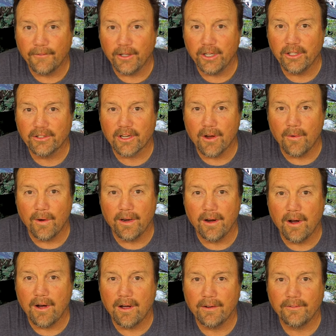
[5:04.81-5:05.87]
footage going
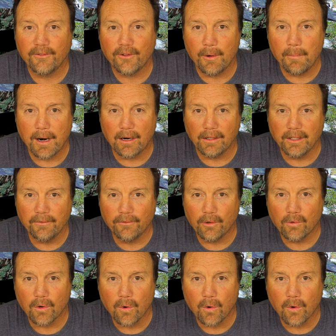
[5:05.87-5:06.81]
on from our Linville